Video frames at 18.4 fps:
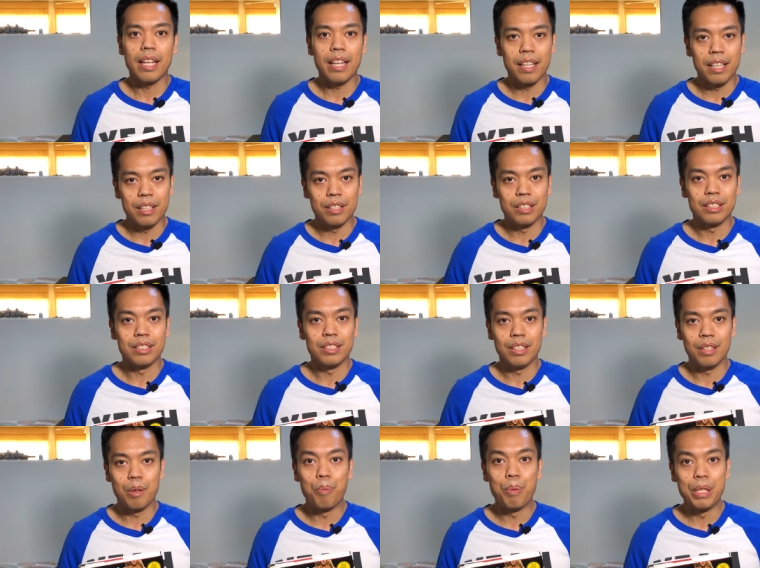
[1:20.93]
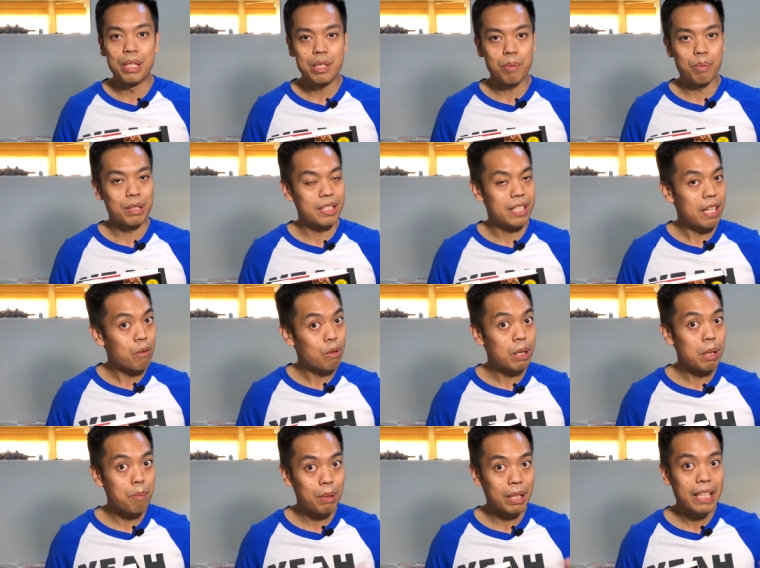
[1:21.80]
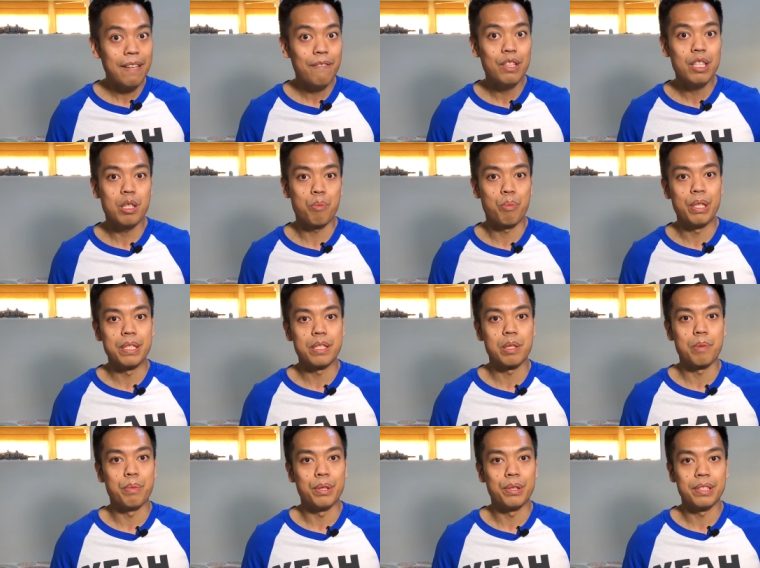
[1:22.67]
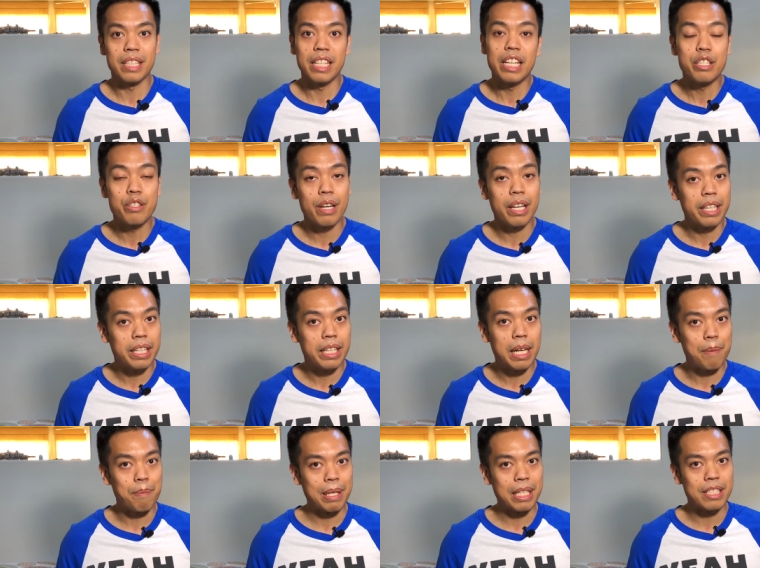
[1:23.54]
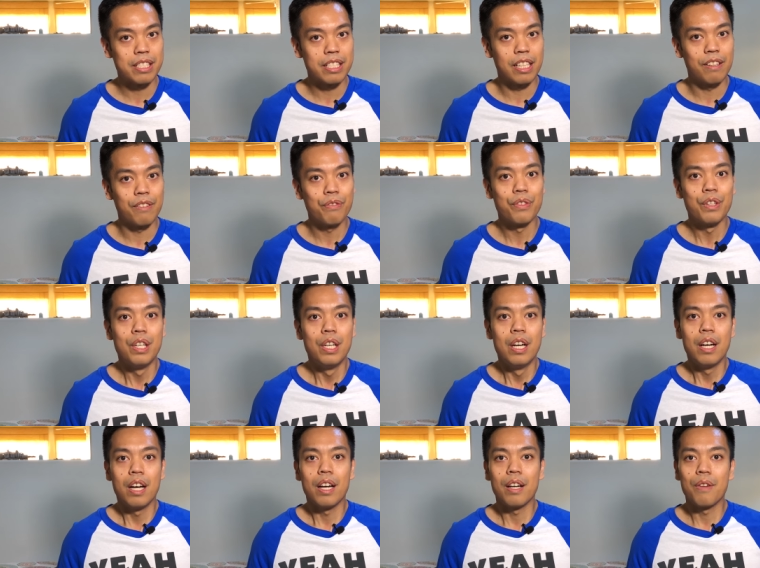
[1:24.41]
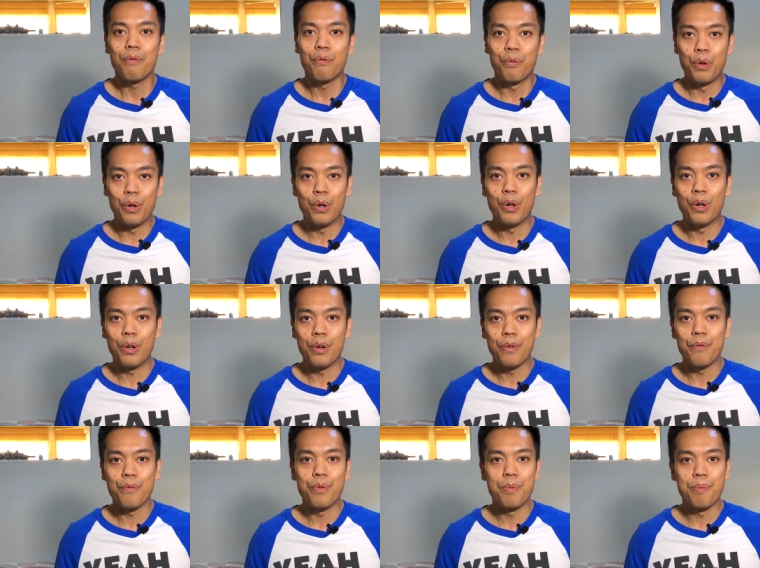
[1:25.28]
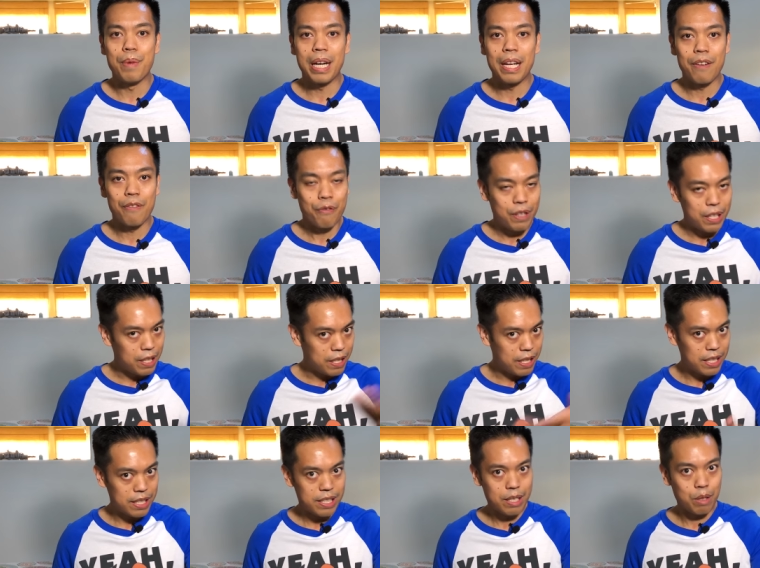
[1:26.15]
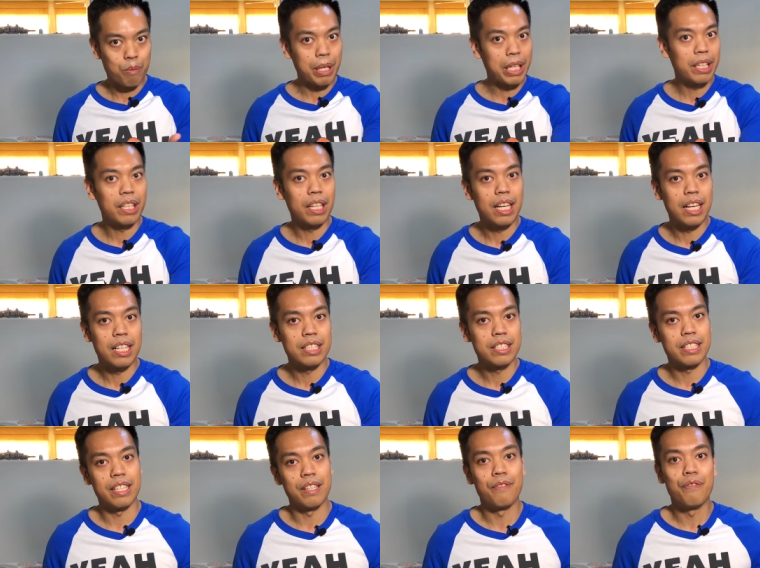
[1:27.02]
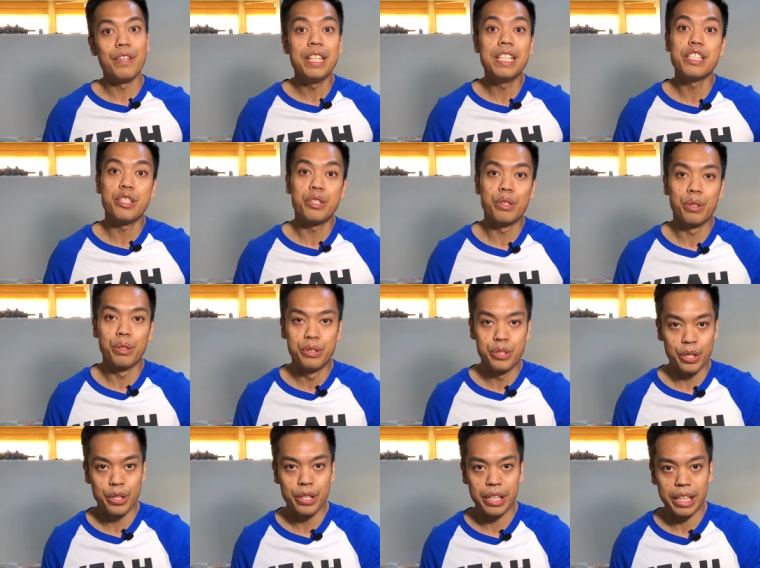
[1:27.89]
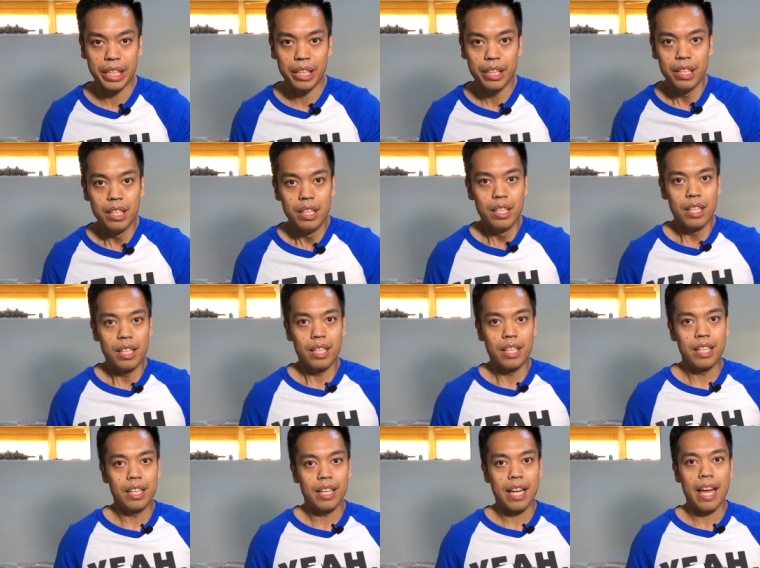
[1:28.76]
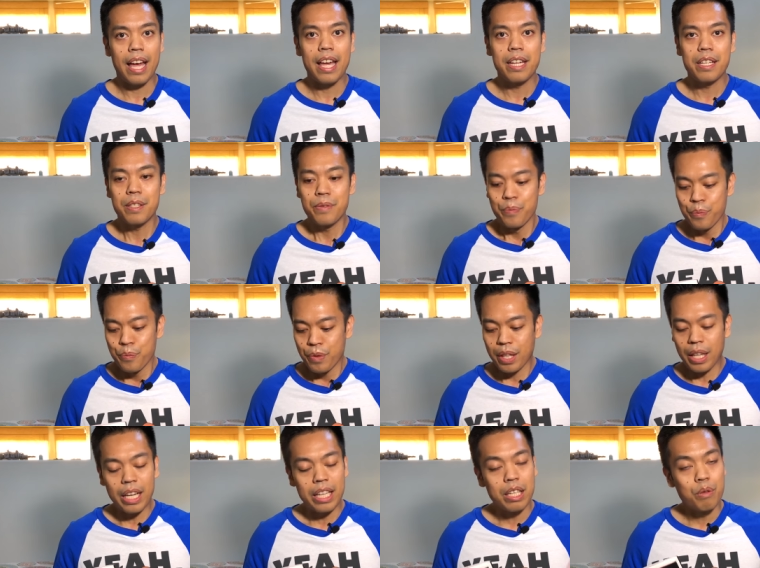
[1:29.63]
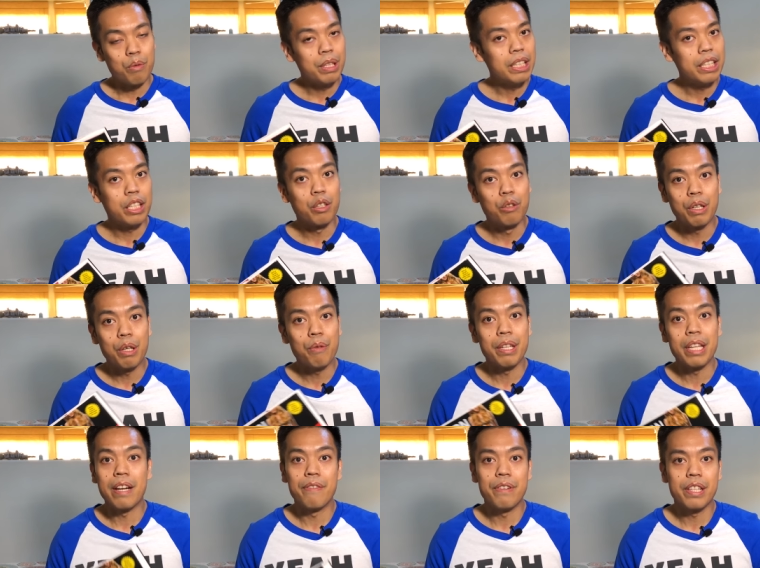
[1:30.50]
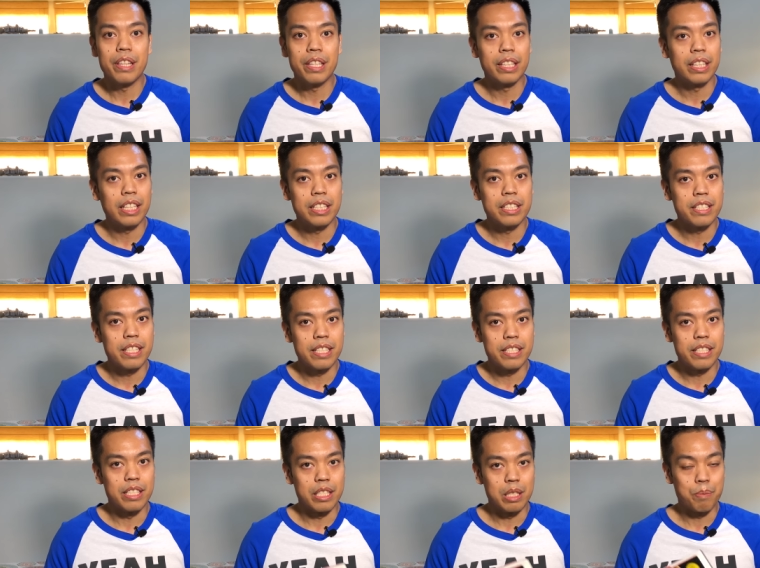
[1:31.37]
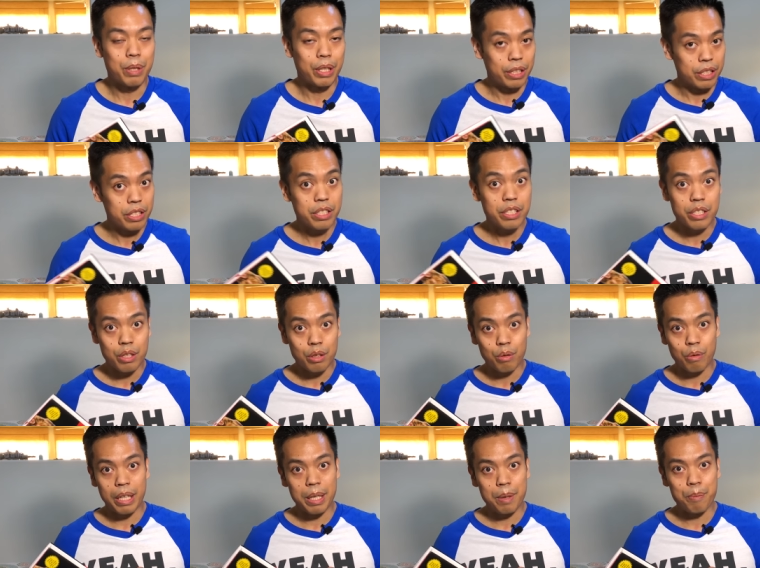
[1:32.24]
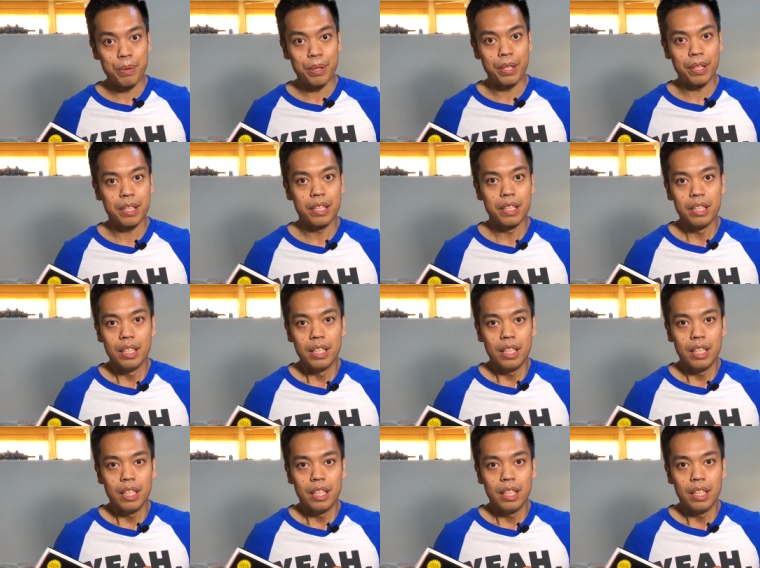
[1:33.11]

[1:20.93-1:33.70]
uh, the principles, and I really believed in the principles, and I tried it on myself for my fitness and weight loss and fitness journey. Uh, and, and I really agree with everything that it says in this book. This is a great book.